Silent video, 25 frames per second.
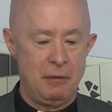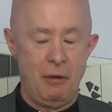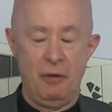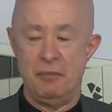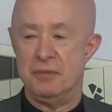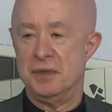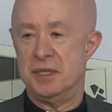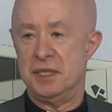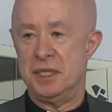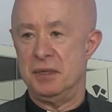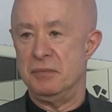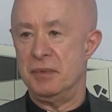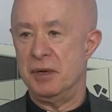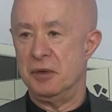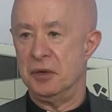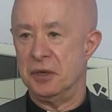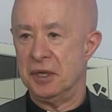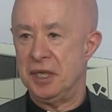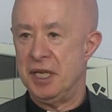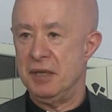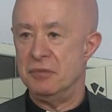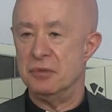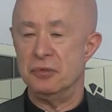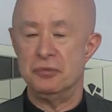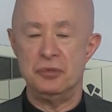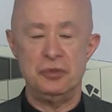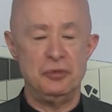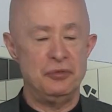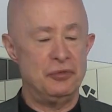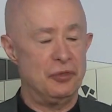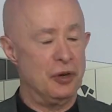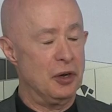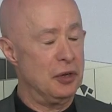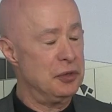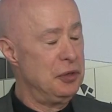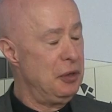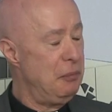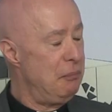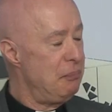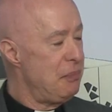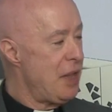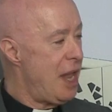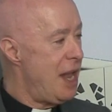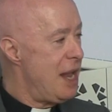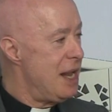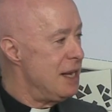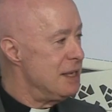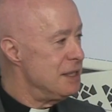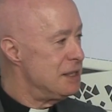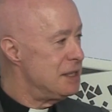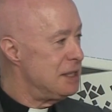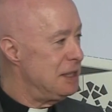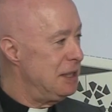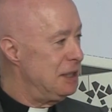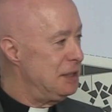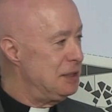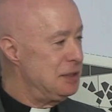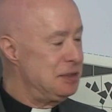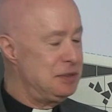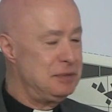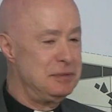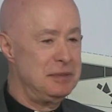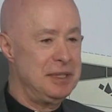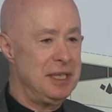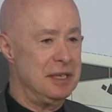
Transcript: Obviously, we've got to keep the roof on, so